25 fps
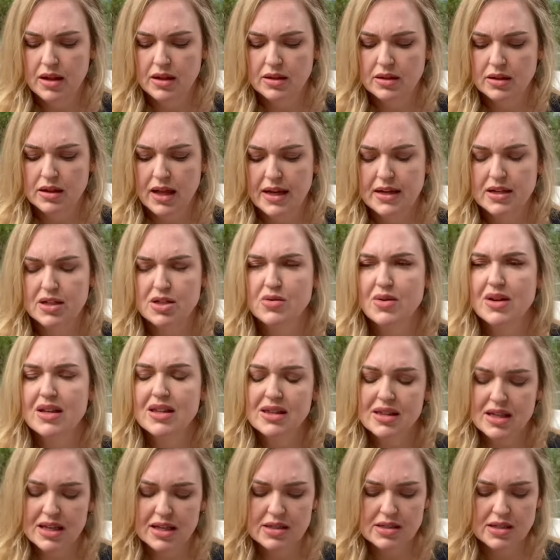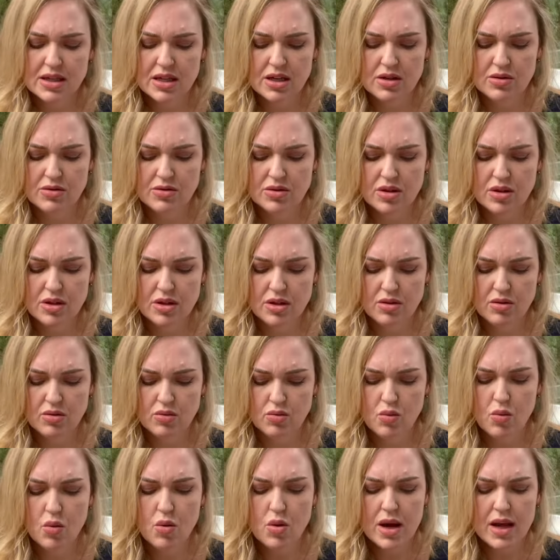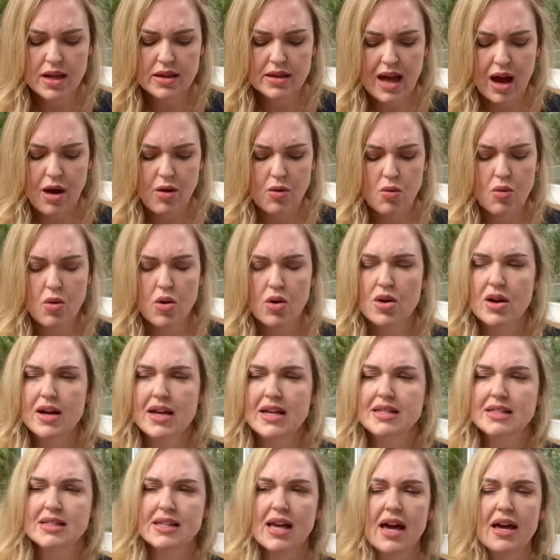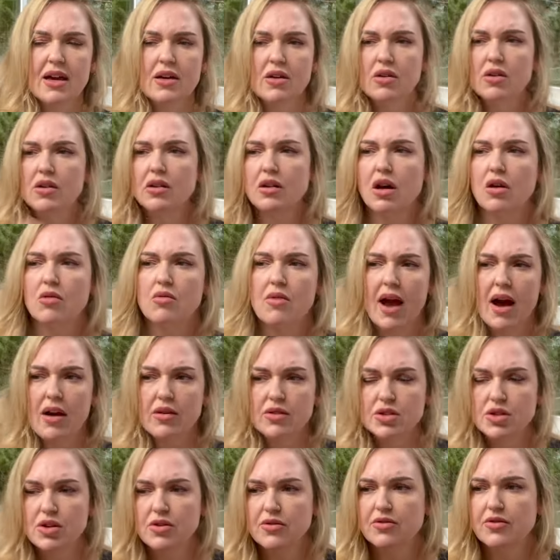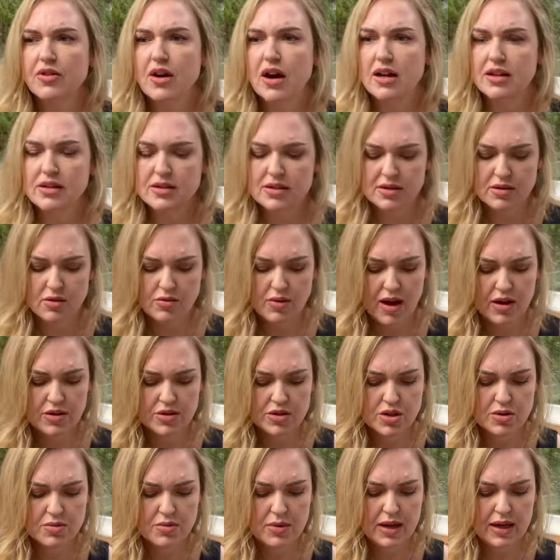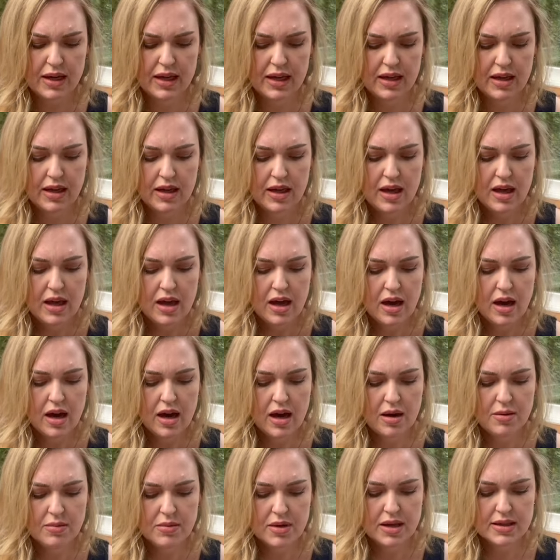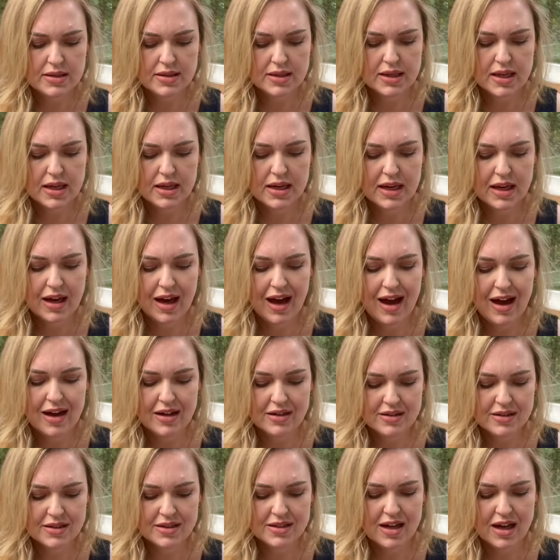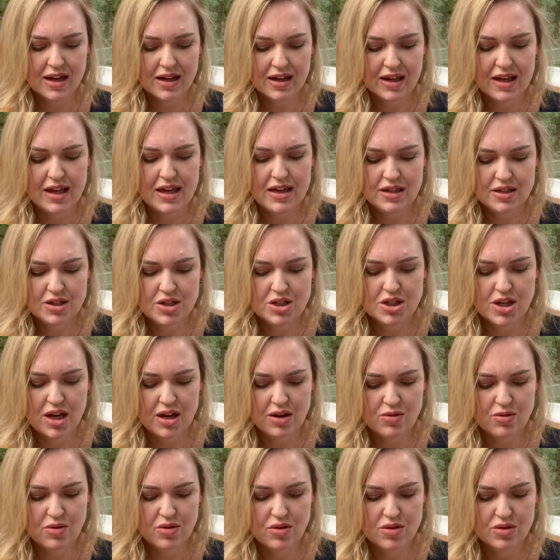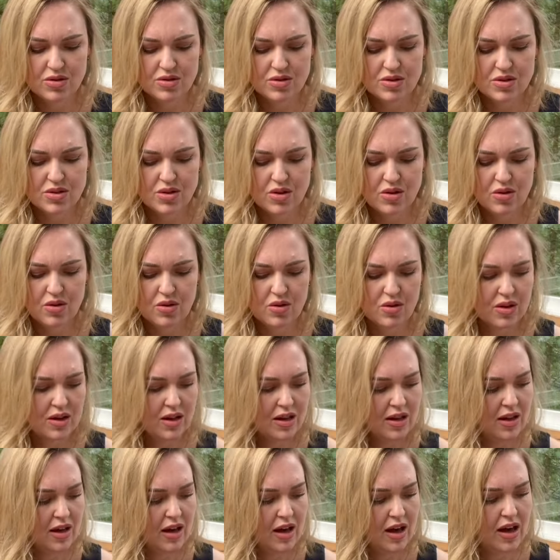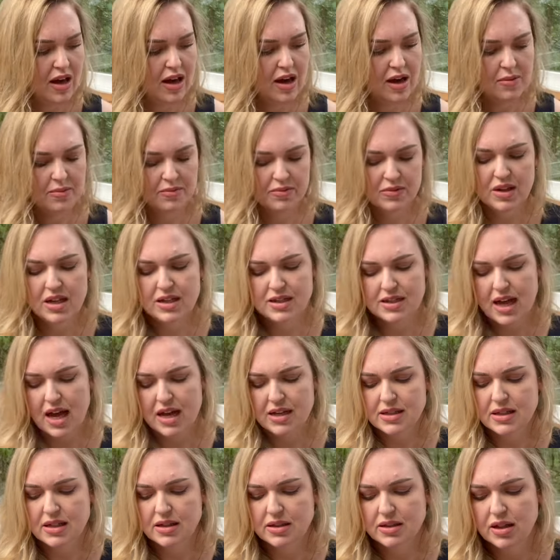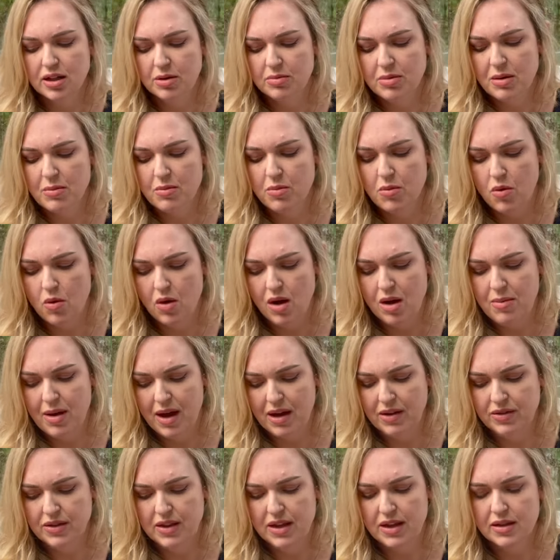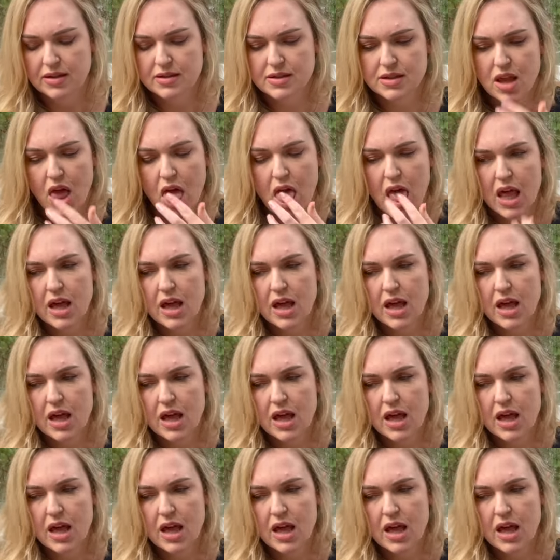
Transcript: like doing things that you, in that worry cycle around your funds, around your money. It's getting unstuck in general. So let's ask a little bit more about this